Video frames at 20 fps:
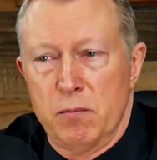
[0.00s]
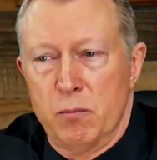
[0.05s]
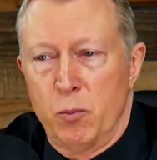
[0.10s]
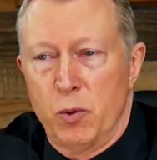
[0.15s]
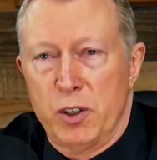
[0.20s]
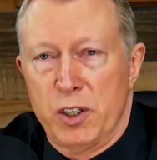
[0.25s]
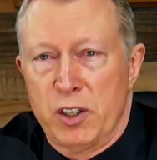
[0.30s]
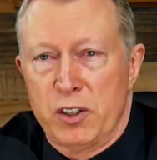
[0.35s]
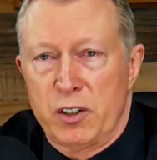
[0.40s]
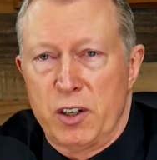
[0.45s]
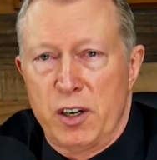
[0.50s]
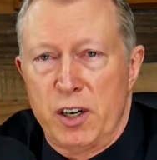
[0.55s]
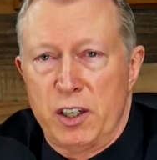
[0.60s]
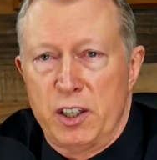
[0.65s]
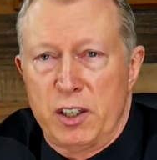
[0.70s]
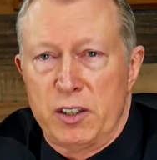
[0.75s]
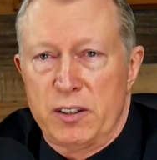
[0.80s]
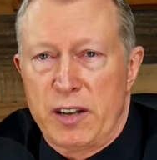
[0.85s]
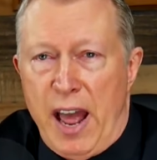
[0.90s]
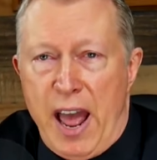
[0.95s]
We're just
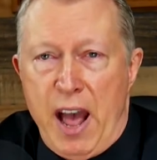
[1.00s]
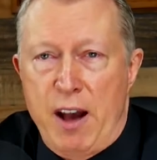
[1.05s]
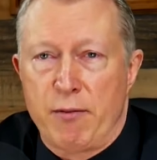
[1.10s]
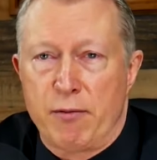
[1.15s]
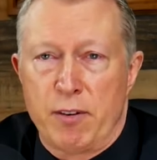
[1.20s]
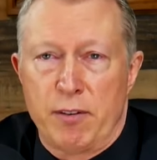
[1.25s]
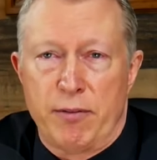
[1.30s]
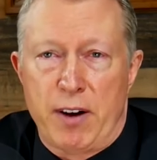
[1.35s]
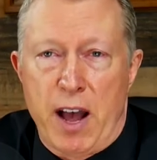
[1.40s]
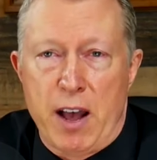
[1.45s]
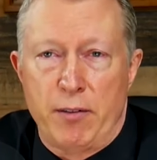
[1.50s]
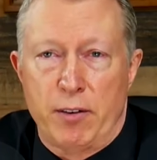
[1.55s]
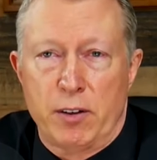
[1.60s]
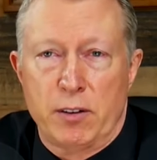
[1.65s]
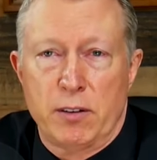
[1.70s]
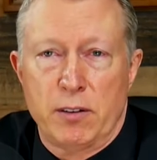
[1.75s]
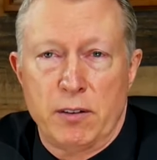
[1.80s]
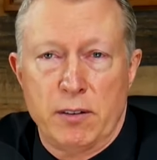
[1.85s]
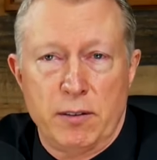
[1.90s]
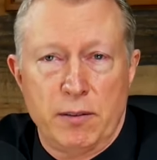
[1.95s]
going to have
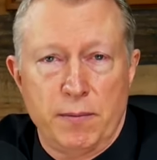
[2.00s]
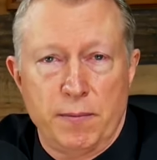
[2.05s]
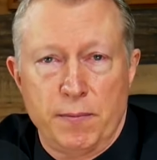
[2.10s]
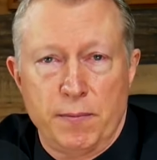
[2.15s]
revival?